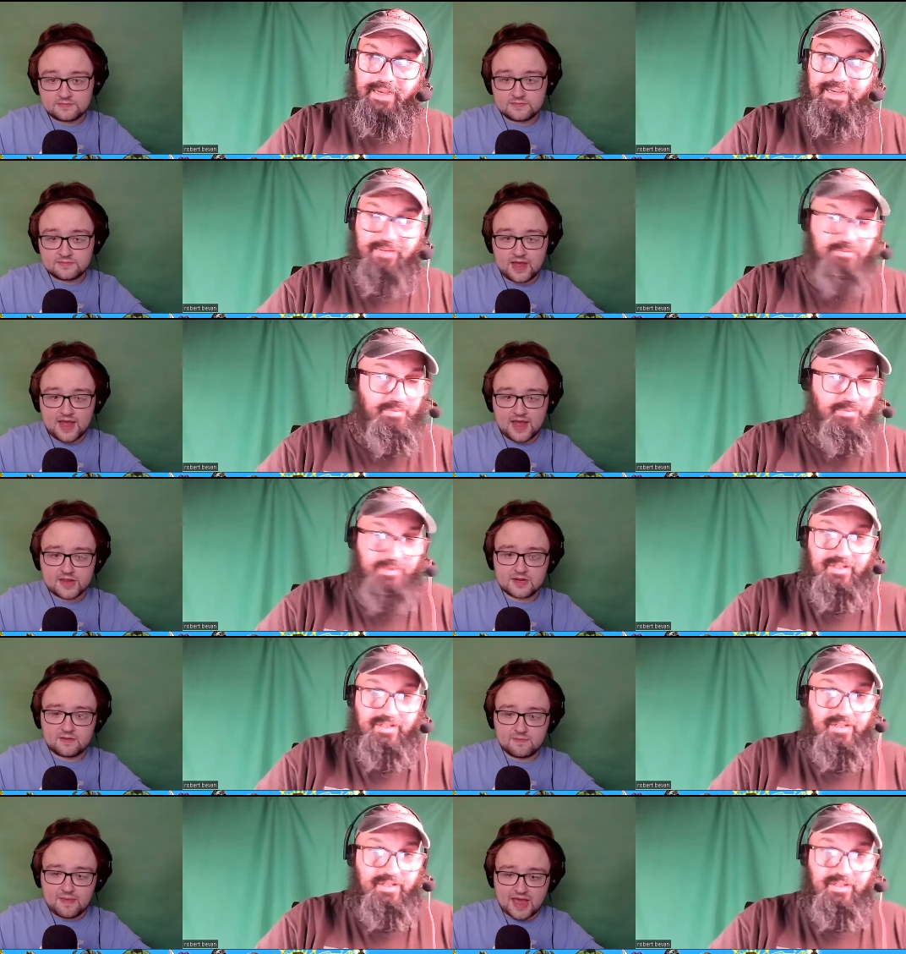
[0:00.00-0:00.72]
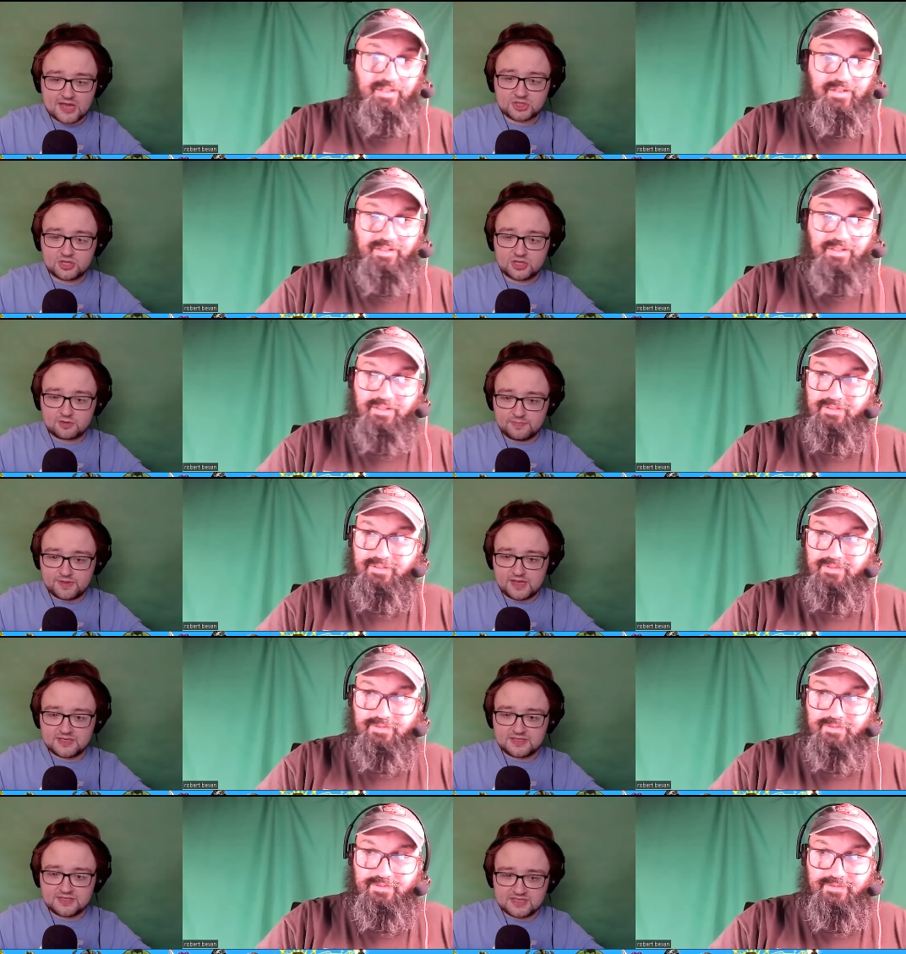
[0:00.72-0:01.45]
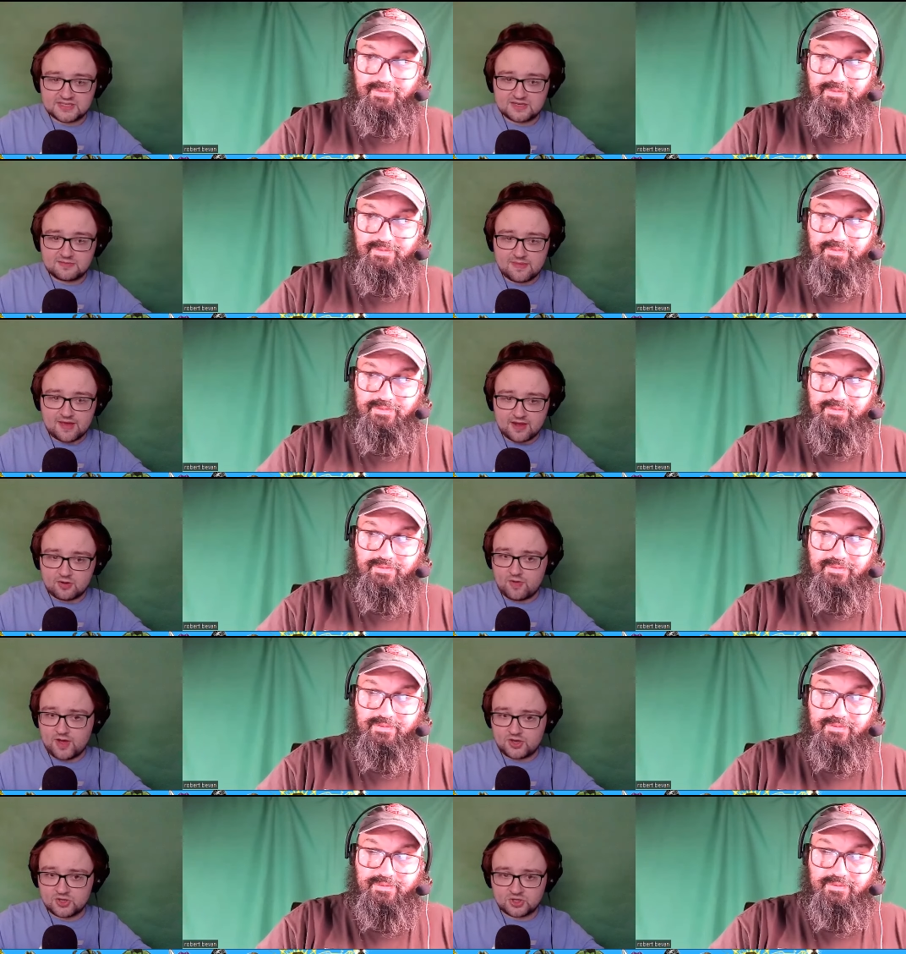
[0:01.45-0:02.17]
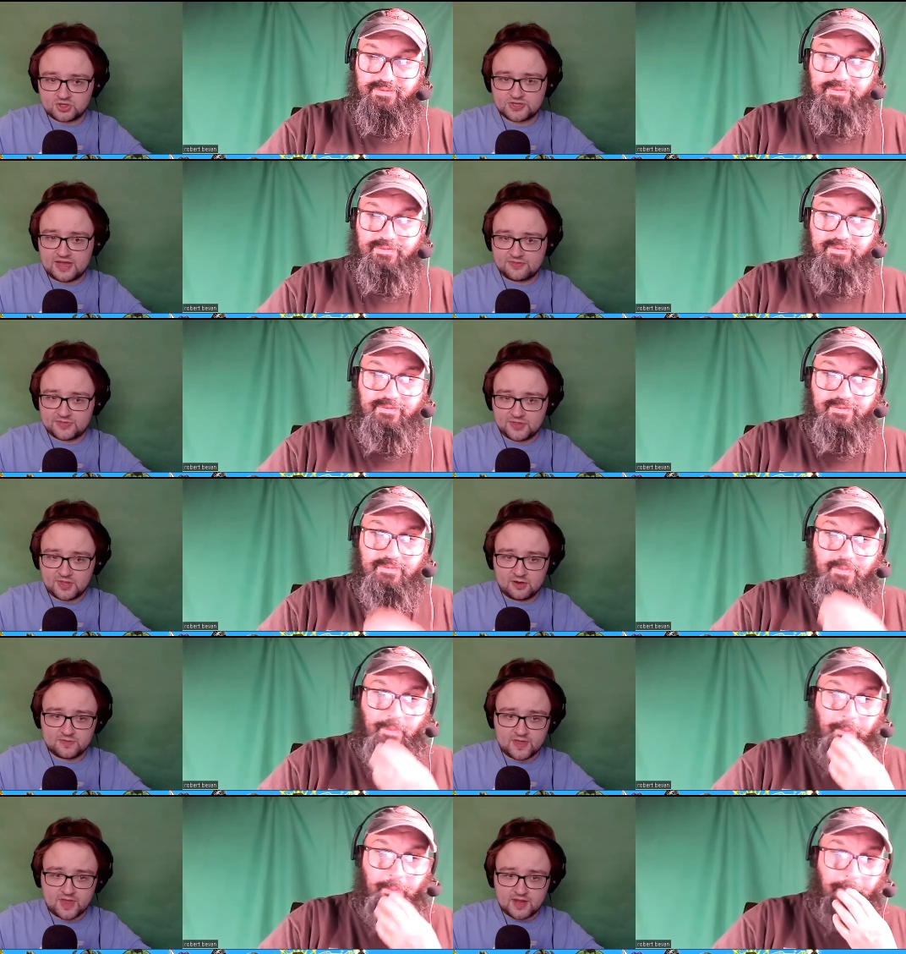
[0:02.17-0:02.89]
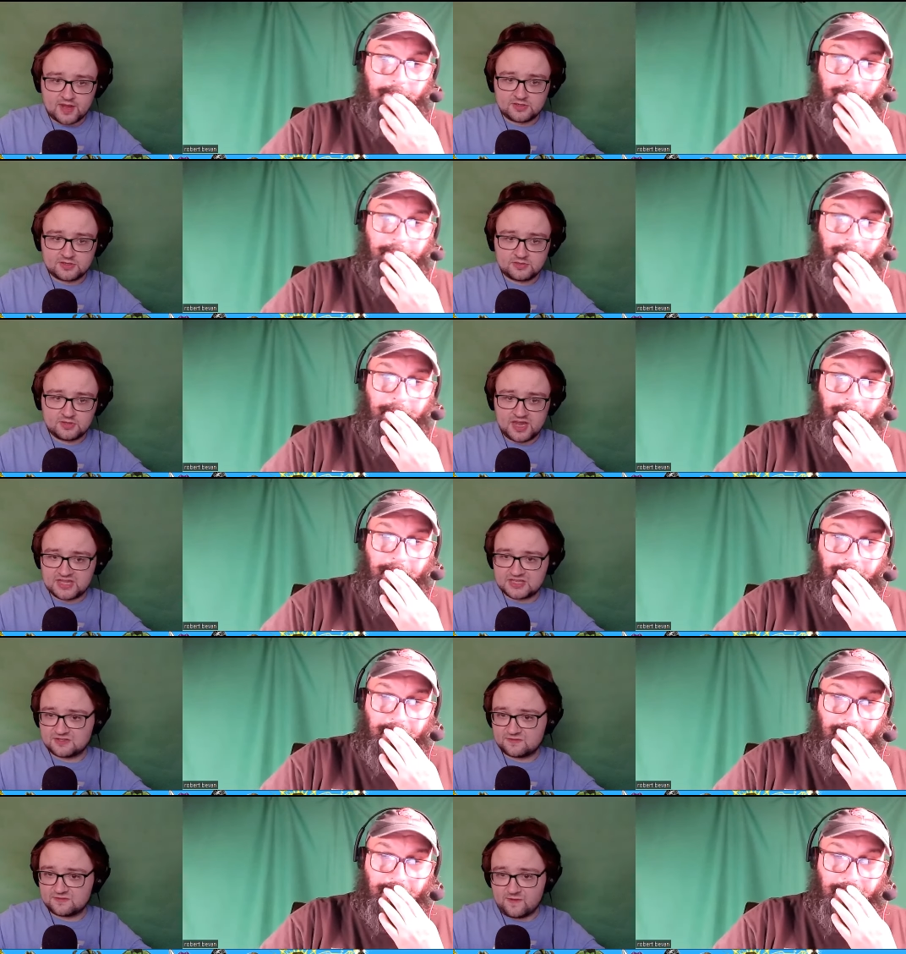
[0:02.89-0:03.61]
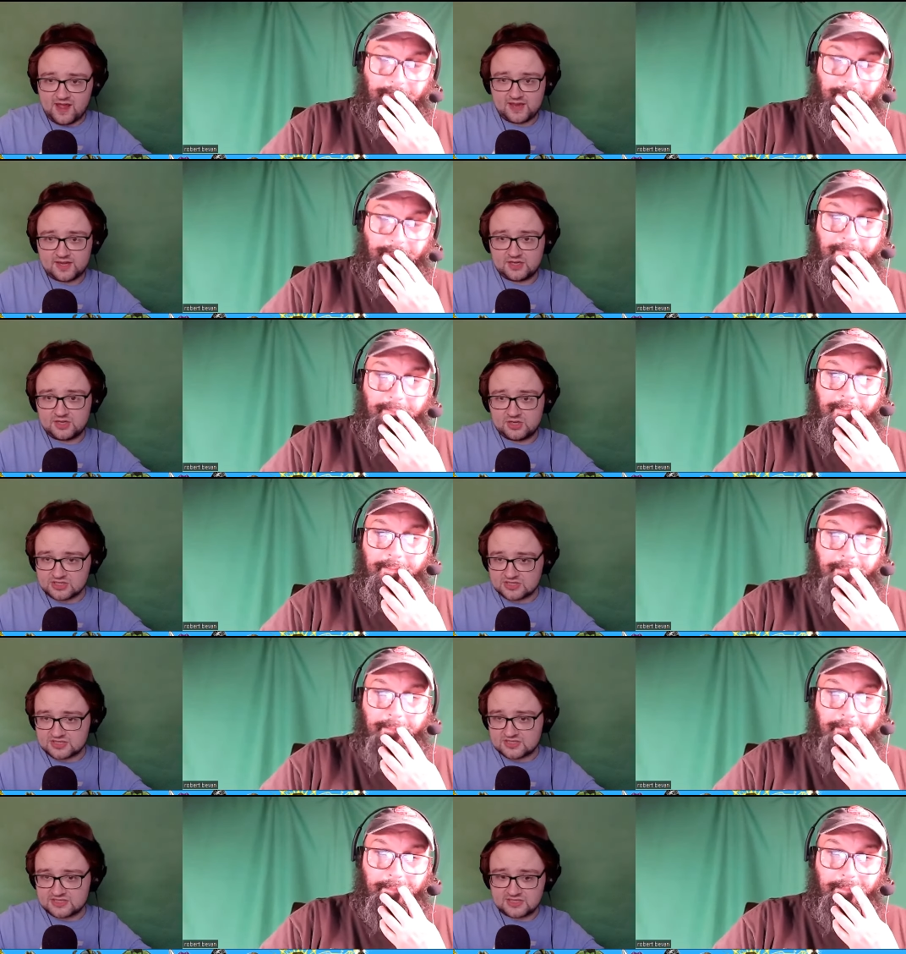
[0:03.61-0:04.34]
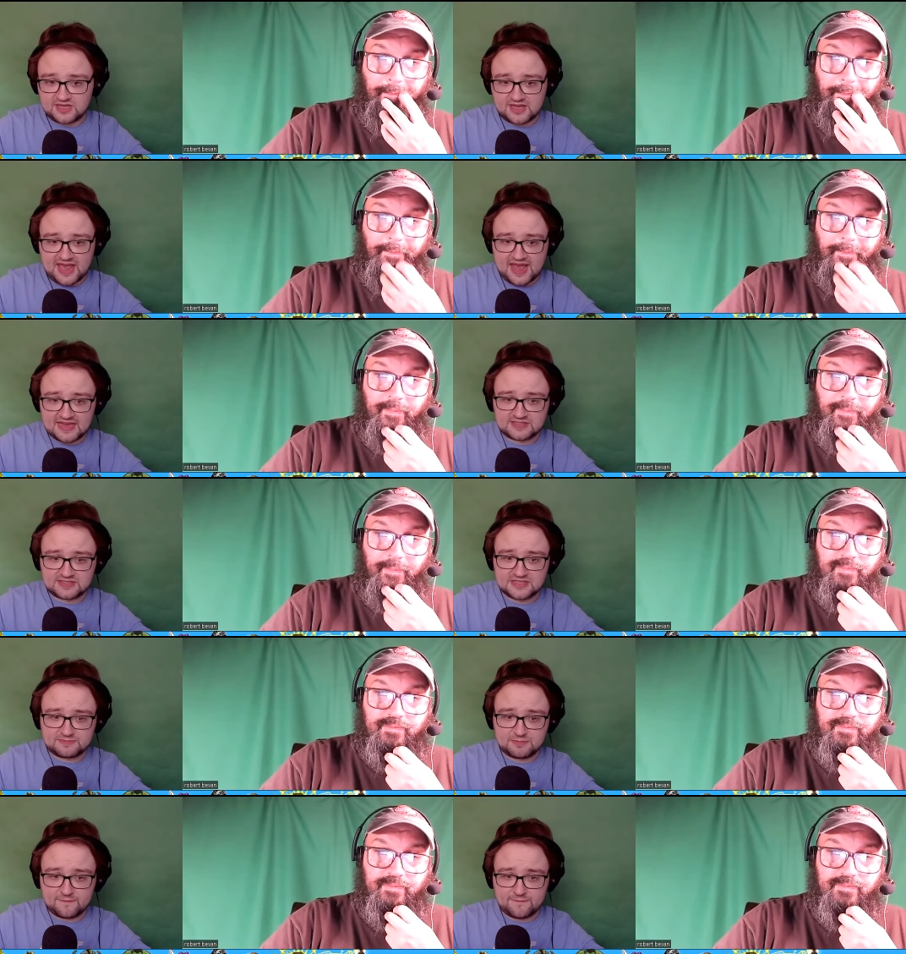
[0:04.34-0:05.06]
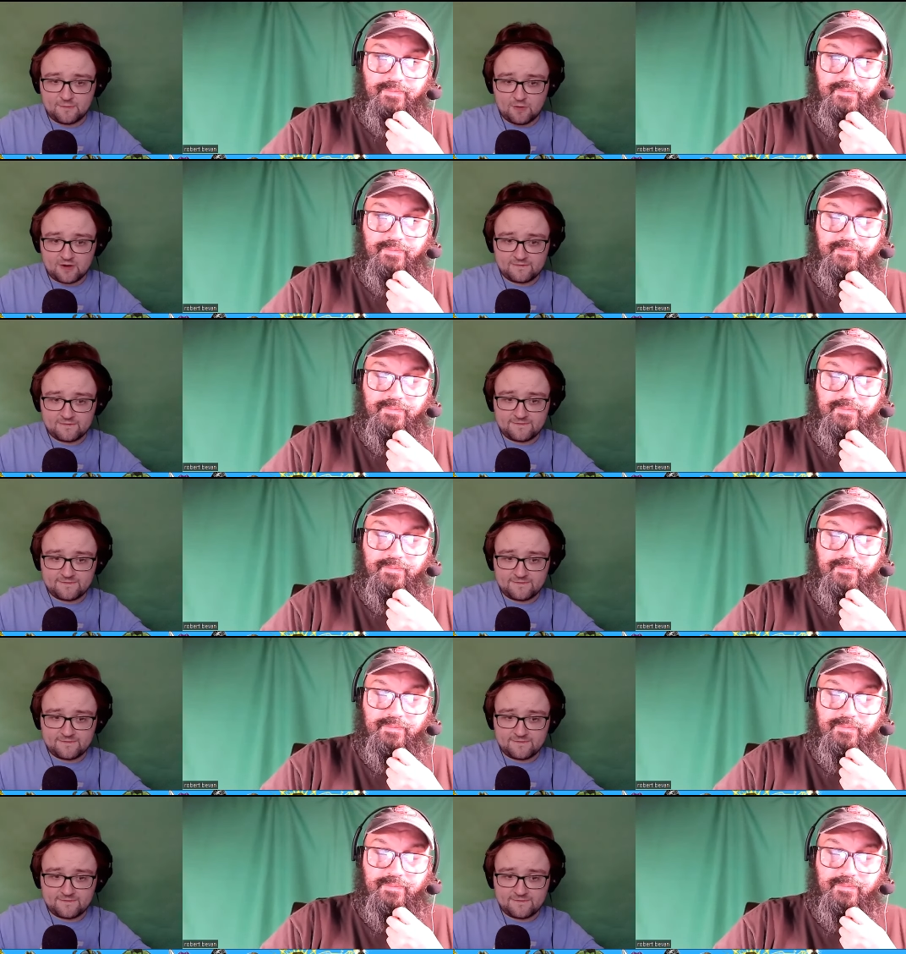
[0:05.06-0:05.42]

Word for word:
Speaker 1: I, I can imagine there being a decent amount of rangers out there that it's fine. You just you cast this before a